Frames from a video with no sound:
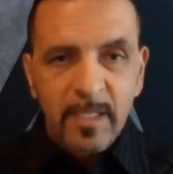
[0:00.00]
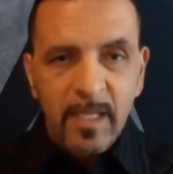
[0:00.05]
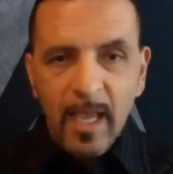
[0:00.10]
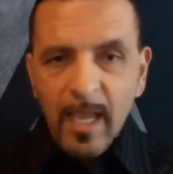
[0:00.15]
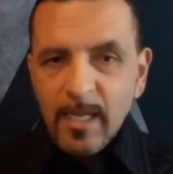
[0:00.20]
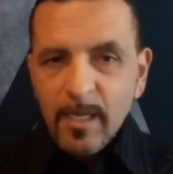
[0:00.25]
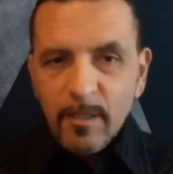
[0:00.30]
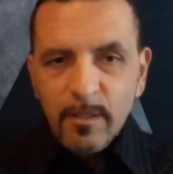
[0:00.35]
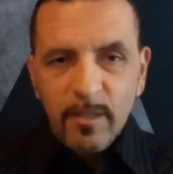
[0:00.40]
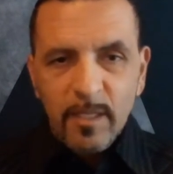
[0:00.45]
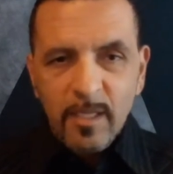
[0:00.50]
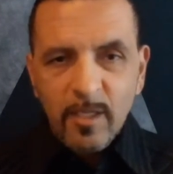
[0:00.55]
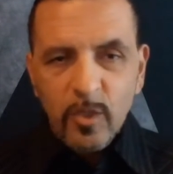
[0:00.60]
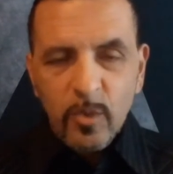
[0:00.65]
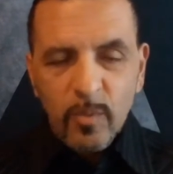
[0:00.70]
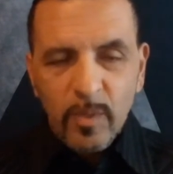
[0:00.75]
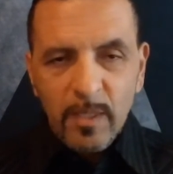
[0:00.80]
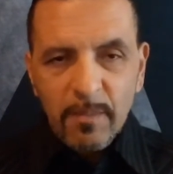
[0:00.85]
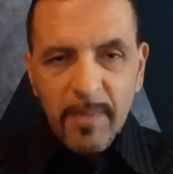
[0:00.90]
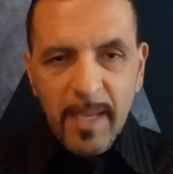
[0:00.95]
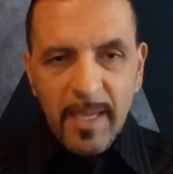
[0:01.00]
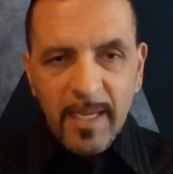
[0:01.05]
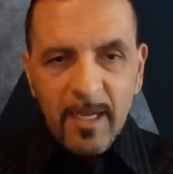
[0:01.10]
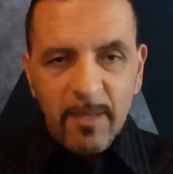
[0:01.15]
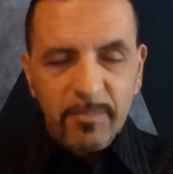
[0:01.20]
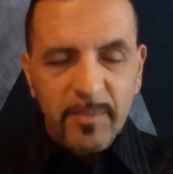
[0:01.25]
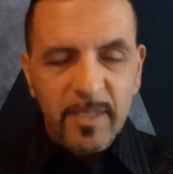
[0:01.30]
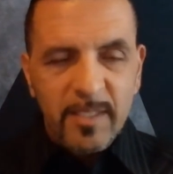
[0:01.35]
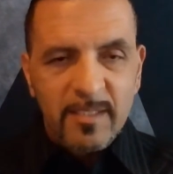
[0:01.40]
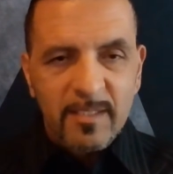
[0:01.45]
anything you want to make
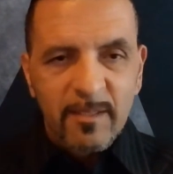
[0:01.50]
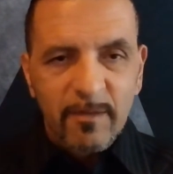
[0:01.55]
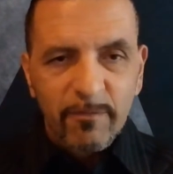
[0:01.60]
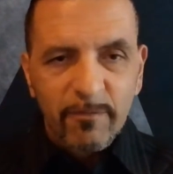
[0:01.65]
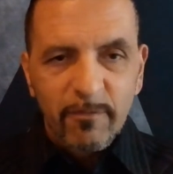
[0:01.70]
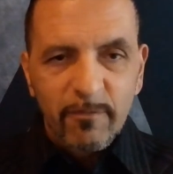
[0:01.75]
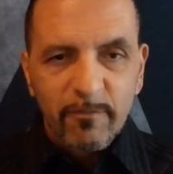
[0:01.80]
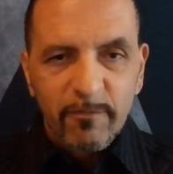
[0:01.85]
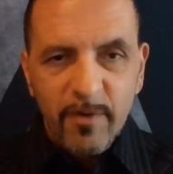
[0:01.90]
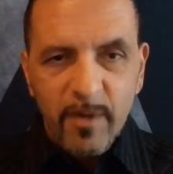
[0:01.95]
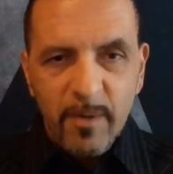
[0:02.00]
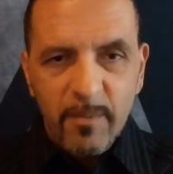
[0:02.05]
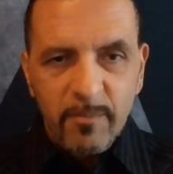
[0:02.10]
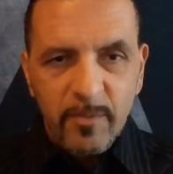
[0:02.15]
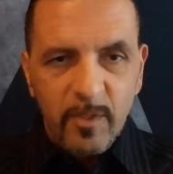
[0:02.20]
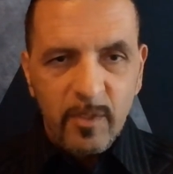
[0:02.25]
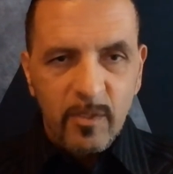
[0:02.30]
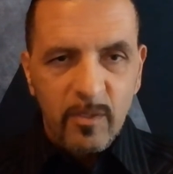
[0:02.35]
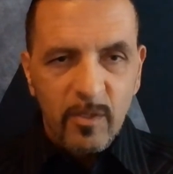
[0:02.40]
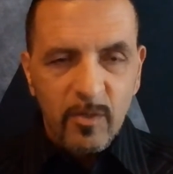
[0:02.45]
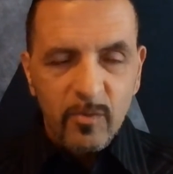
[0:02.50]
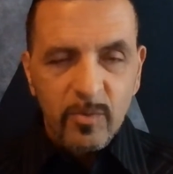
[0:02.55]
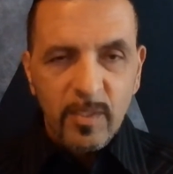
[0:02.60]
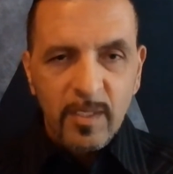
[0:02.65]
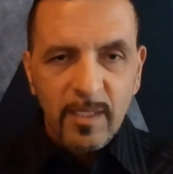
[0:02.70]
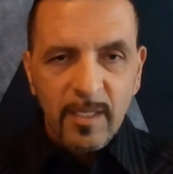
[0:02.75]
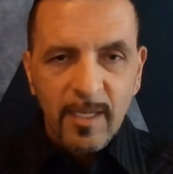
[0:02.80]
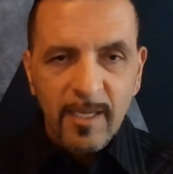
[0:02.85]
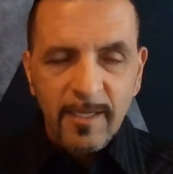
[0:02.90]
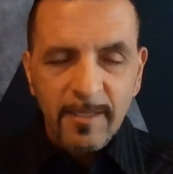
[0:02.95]
up that's different from the clothing
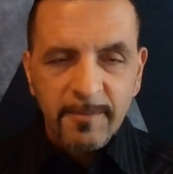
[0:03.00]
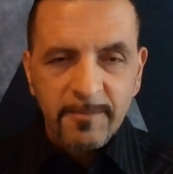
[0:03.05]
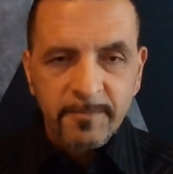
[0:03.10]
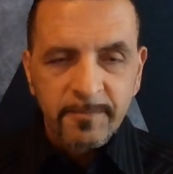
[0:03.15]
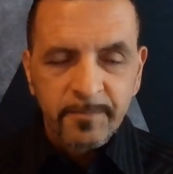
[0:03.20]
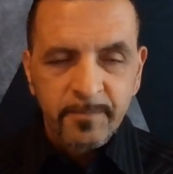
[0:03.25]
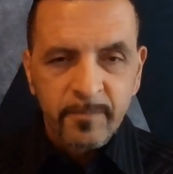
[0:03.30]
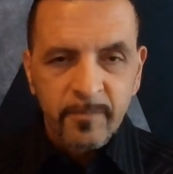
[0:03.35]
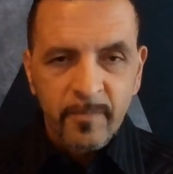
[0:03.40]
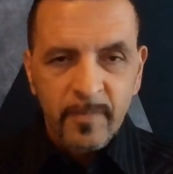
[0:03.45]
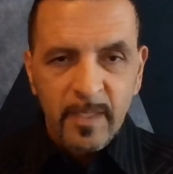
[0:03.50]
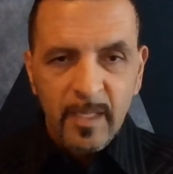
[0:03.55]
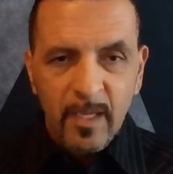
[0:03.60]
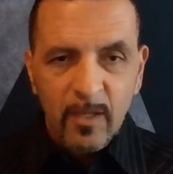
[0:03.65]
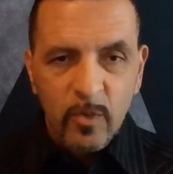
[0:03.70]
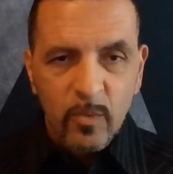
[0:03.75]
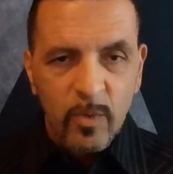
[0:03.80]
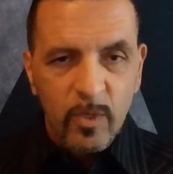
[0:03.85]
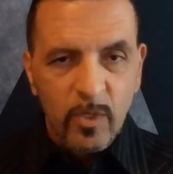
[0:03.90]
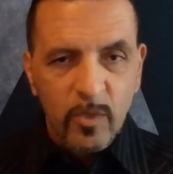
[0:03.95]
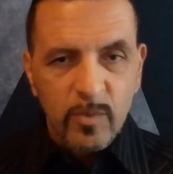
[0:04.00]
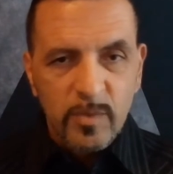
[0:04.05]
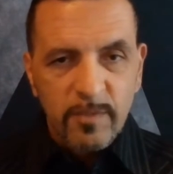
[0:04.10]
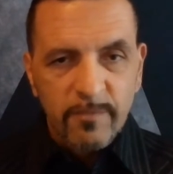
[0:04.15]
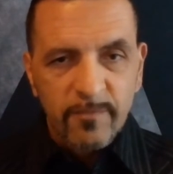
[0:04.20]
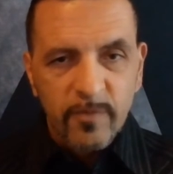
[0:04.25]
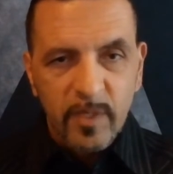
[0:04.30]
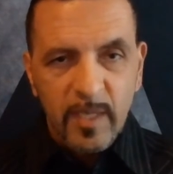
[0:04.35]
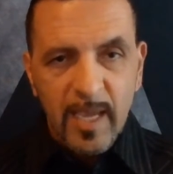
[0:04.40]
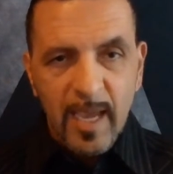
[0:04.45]
line, you want to use it
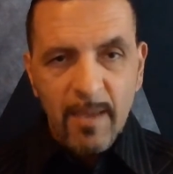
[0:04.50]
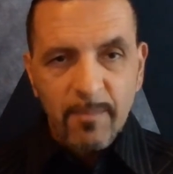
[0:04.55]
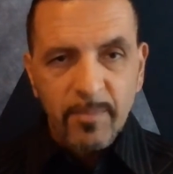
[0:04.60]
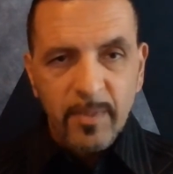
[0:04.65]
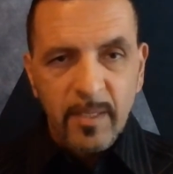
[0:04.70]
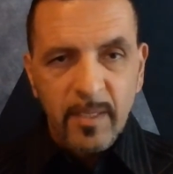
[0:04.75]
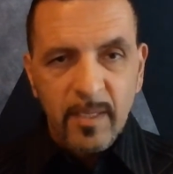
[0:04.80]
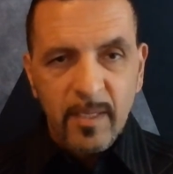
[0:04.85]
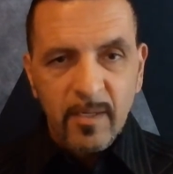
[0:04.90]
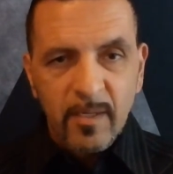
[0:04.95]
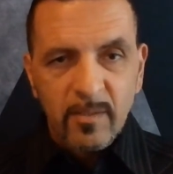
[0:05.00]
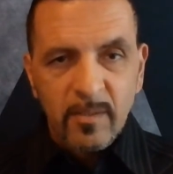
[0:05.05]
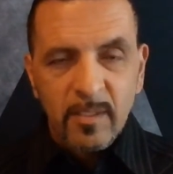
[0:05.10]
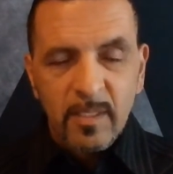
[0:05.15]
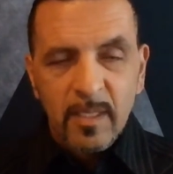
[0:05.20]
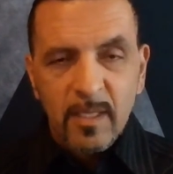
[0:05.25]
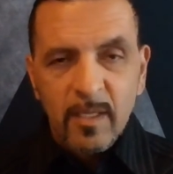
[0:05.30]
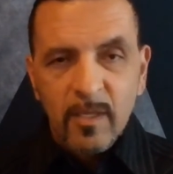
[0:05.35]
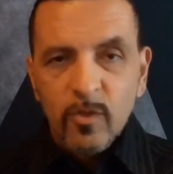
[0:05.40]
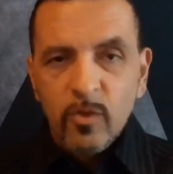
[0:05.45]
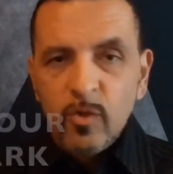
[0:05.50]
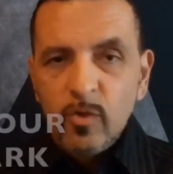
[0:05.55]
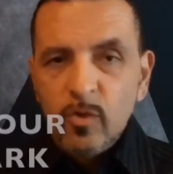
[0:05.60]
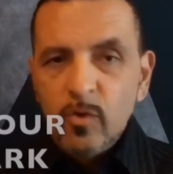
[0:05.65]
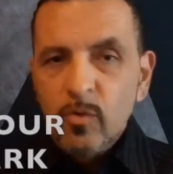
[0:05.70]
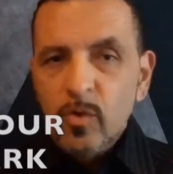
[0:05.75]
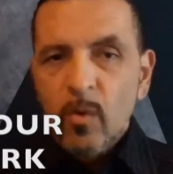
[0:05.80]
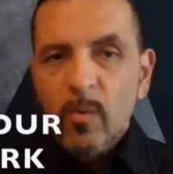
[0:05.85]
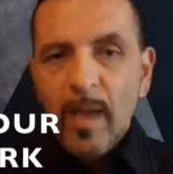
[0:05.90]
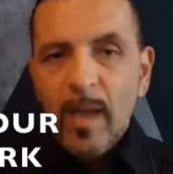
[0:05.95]
for camping gear, you
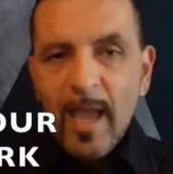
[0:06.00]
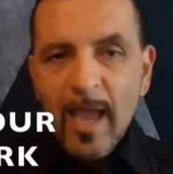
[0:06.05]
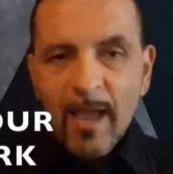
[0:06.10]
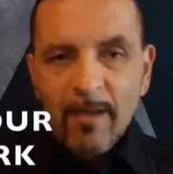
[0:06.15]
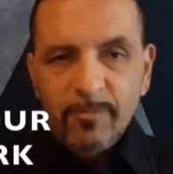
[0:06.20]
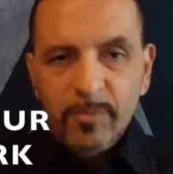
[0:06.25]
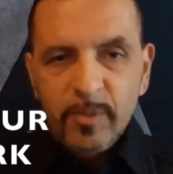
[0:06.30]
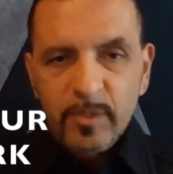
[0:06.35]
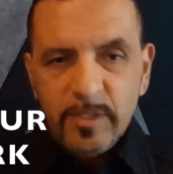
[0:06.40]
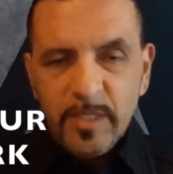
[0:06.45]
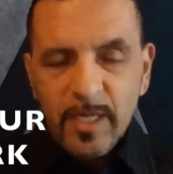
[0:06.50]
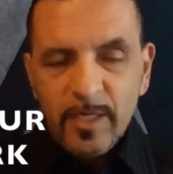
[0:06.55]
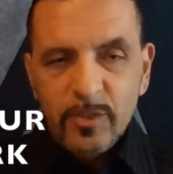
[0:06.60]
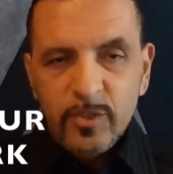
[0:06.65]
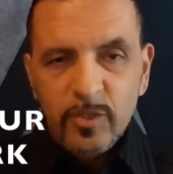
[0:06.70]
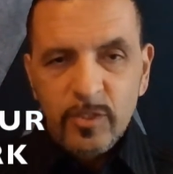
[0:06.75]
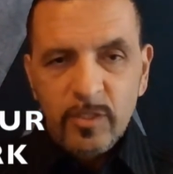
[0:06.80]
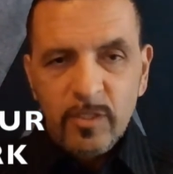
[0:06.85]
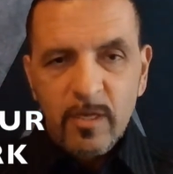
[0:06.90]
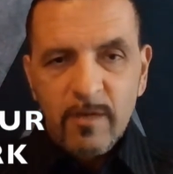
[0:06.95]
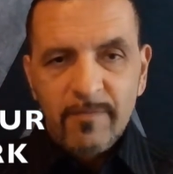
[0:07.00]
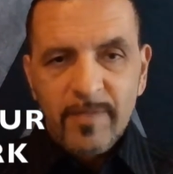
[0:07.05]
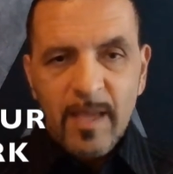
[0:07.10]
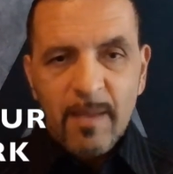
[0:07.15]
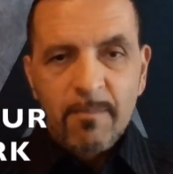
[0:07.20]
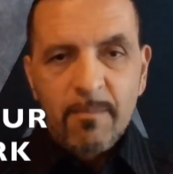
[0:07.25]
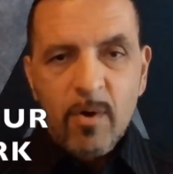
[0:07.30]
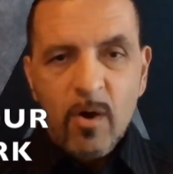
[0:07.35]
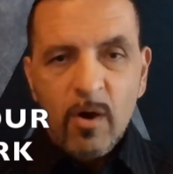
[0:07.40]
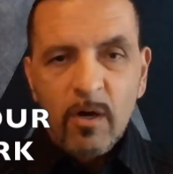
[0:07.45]
don't have protection of
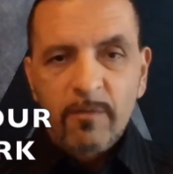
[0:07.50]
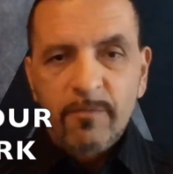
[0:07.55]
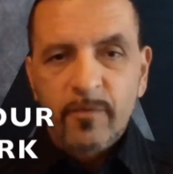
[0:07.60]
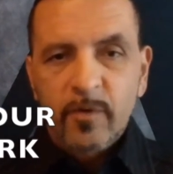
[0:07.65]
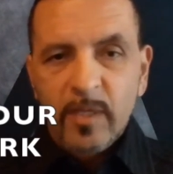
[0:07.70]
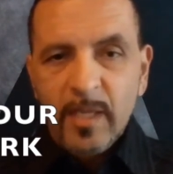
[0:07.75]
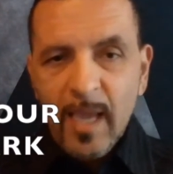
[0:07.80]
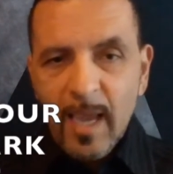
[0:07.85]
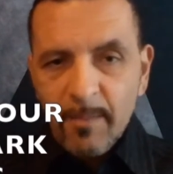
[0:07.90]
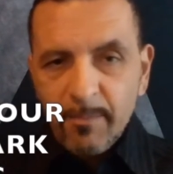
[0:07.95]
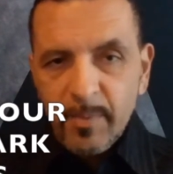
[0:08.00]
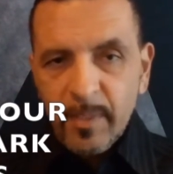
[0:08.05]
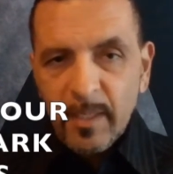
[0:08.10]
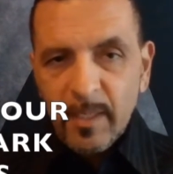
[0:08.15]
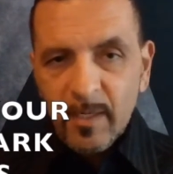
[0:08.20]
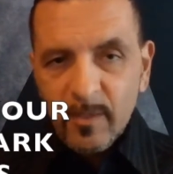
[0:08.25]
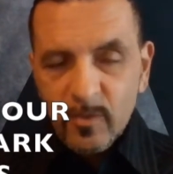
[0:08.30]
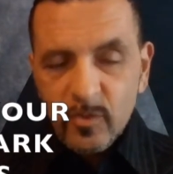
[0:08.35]
that mark for camping gear.